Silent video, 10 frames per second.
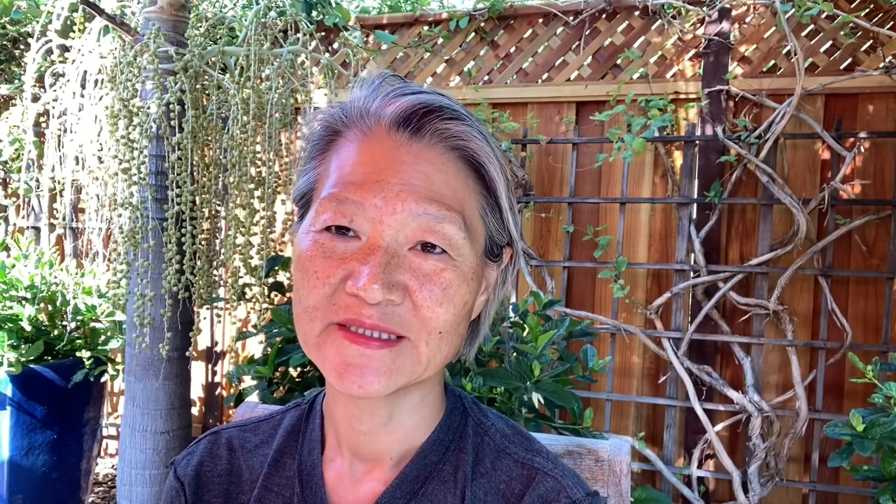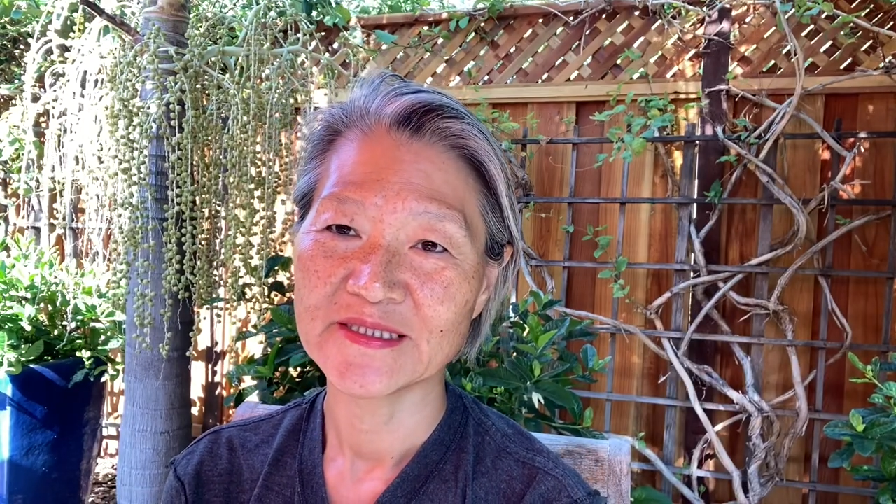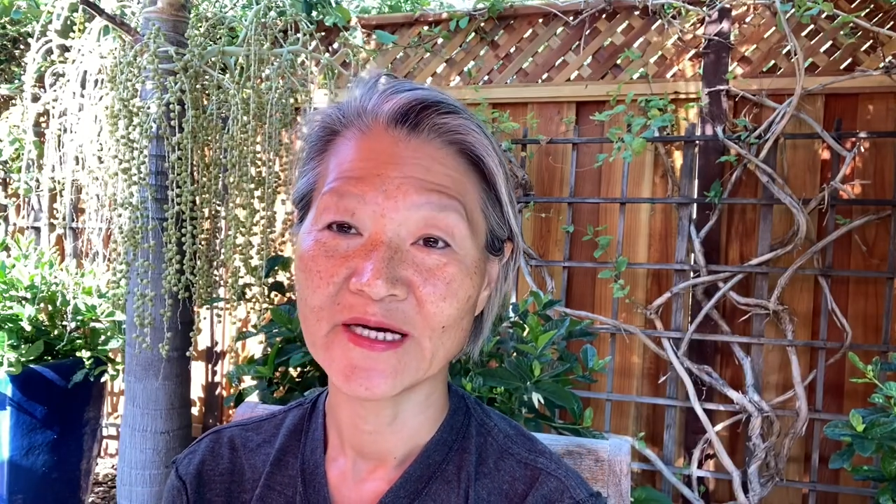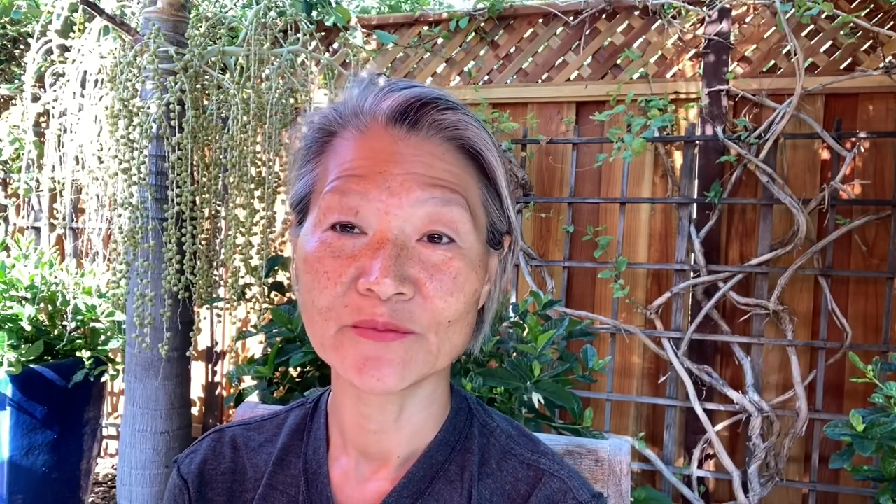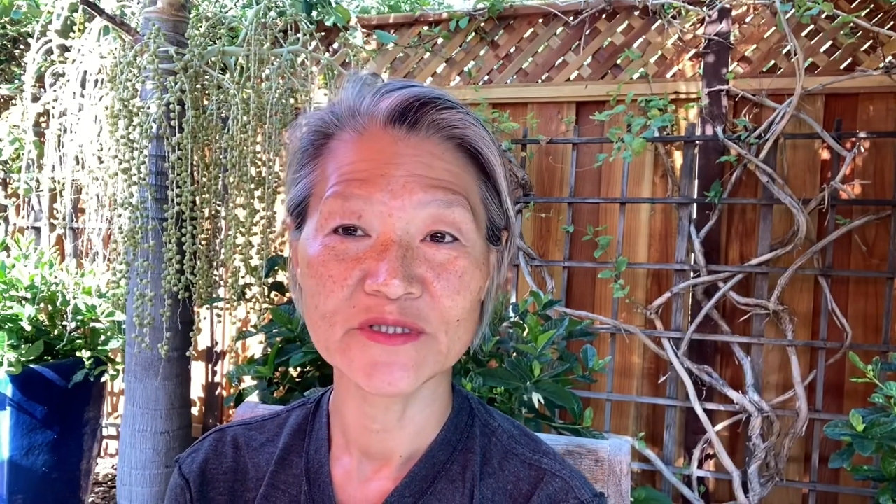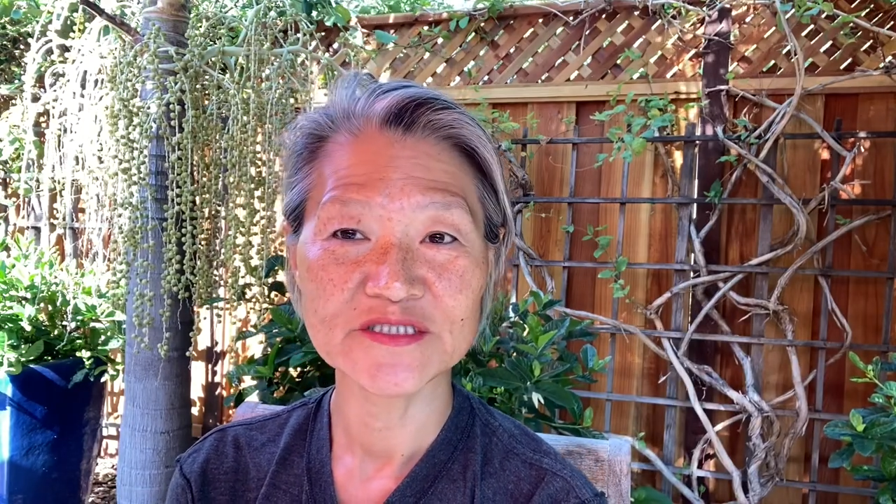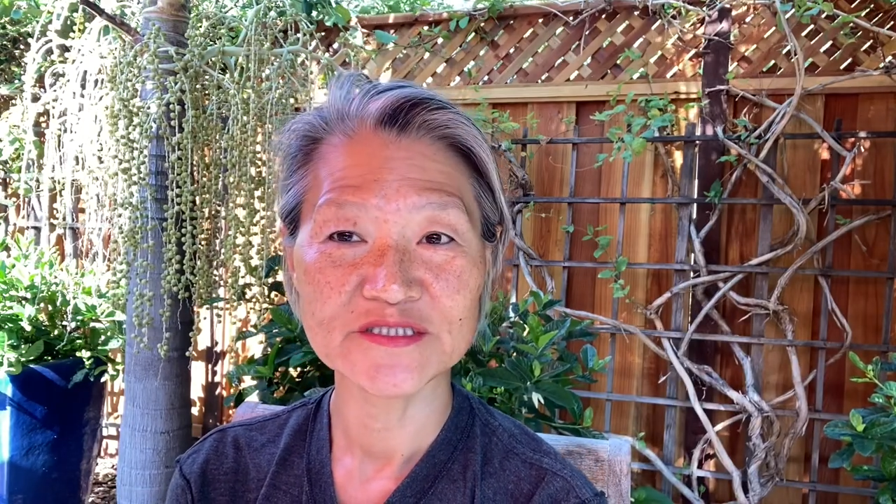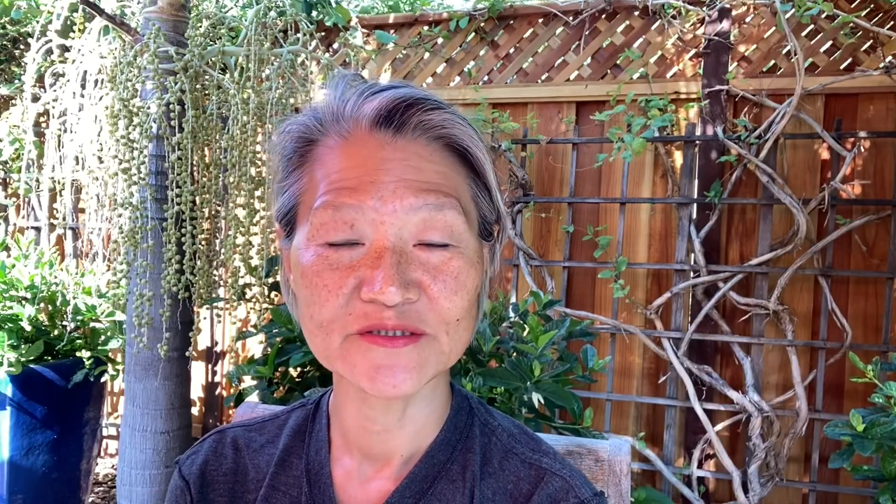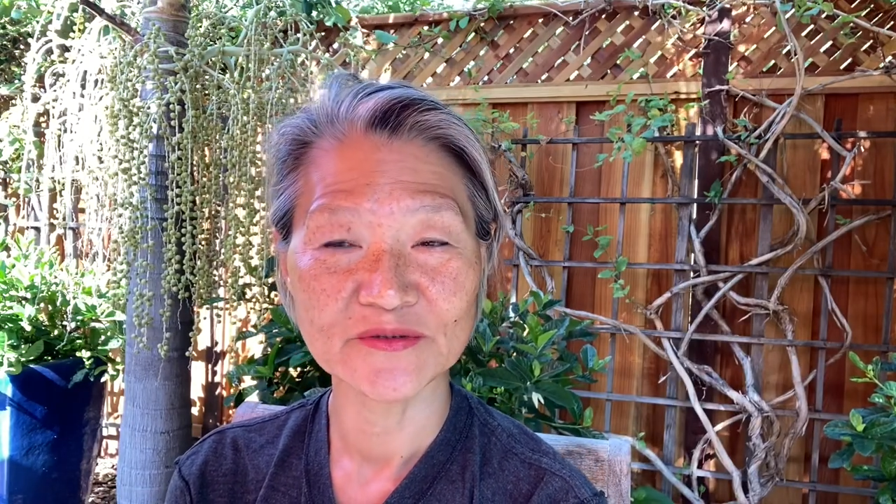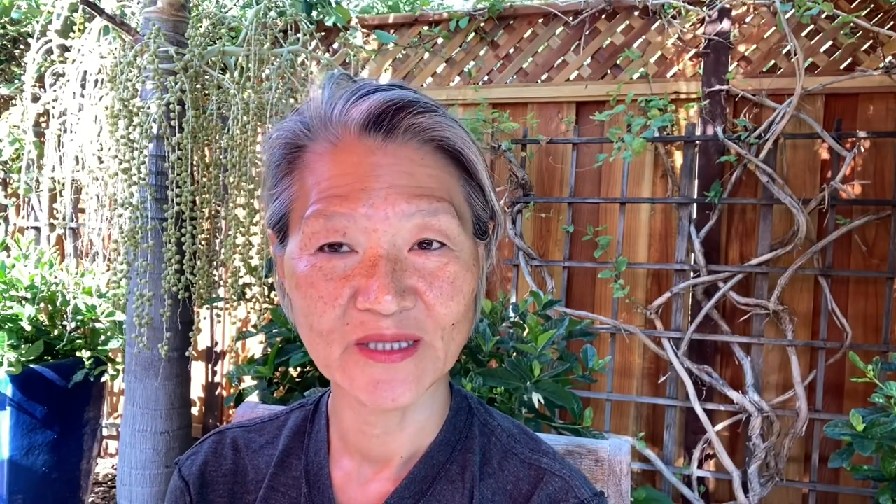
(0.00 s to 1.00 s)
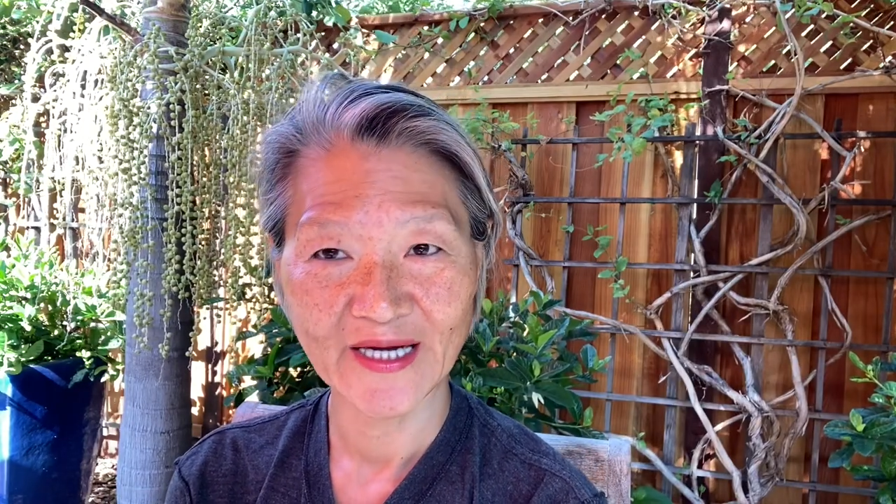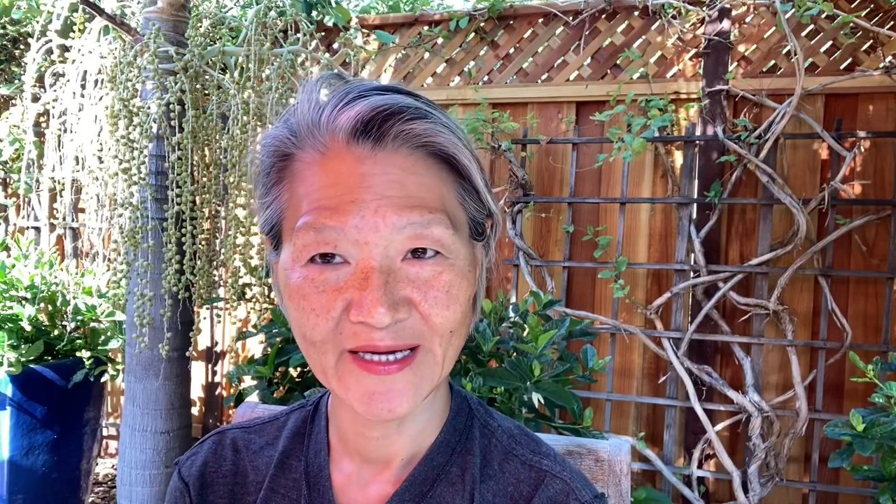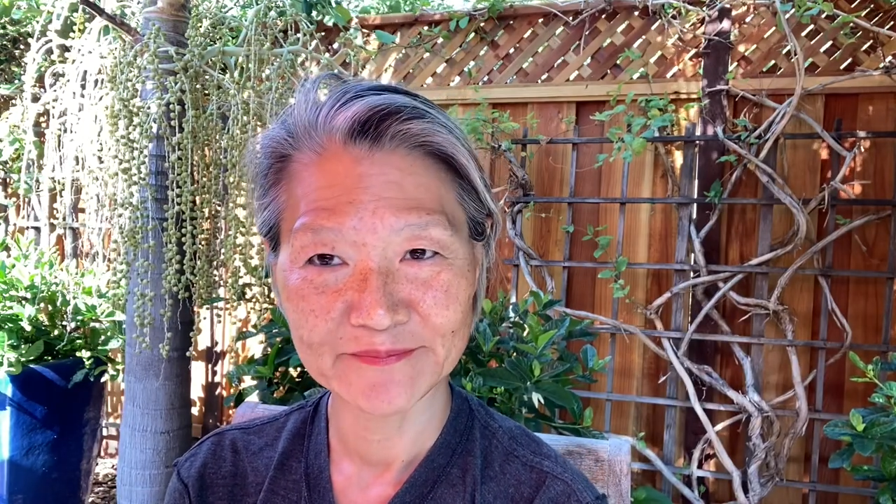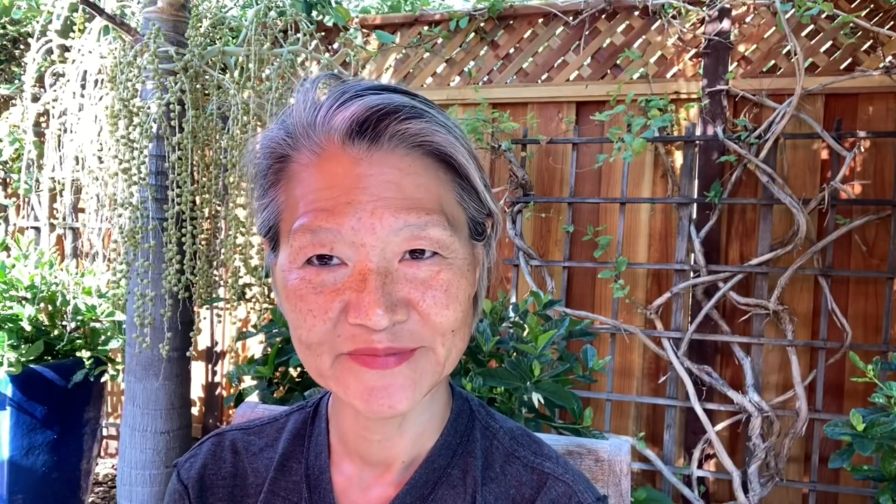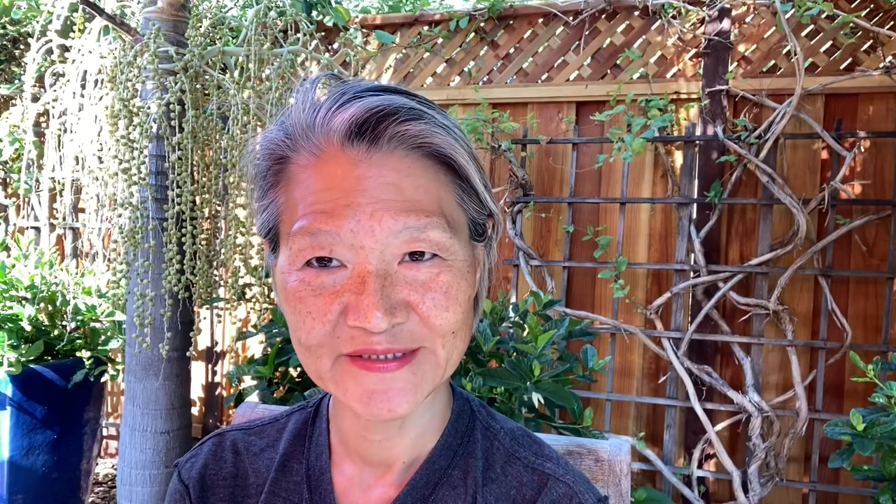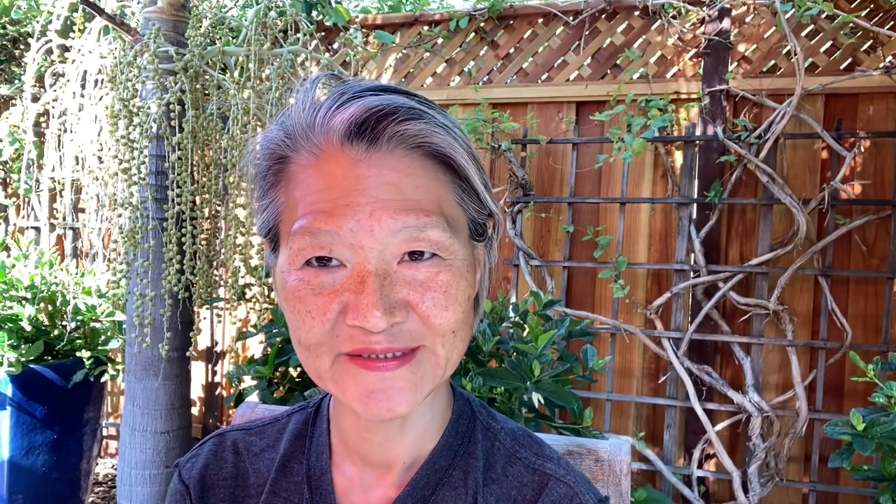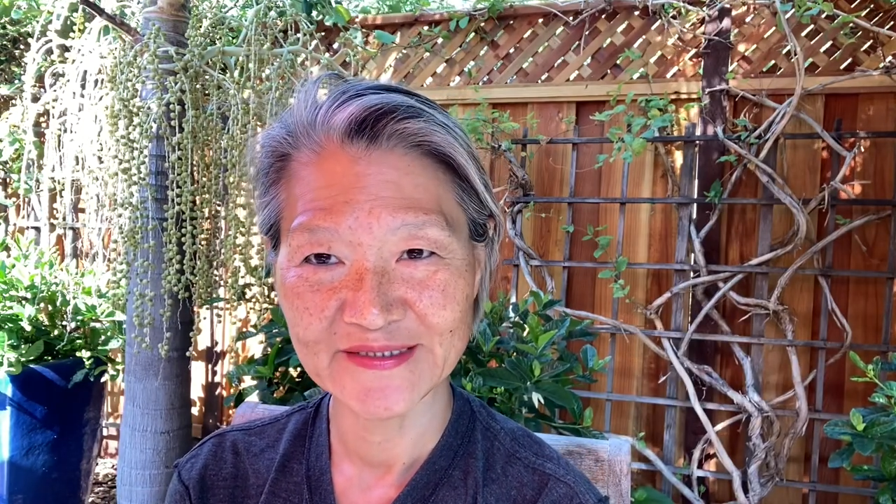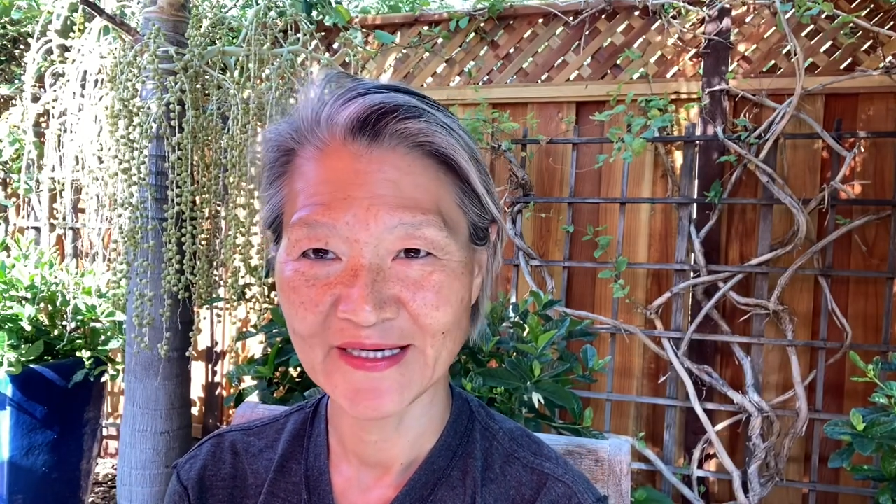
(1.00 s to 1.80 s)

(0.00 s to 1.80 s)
I wish you happy,